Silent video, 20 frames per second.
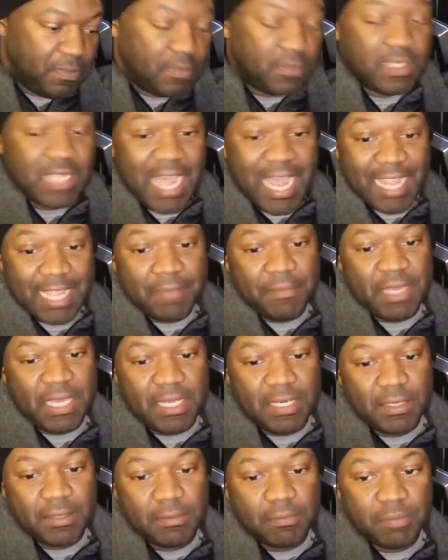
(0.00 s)
document
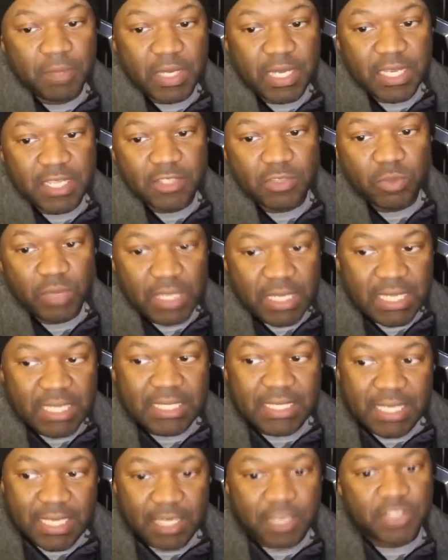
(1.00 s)
because we need
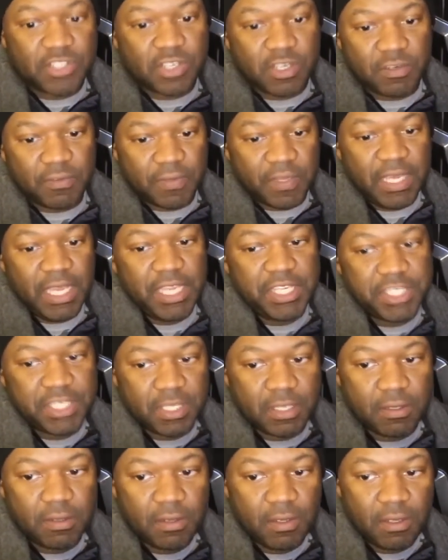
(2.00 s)
to get a
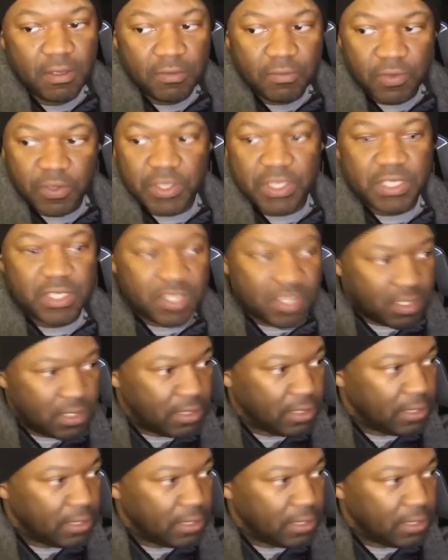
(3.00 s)
certification for this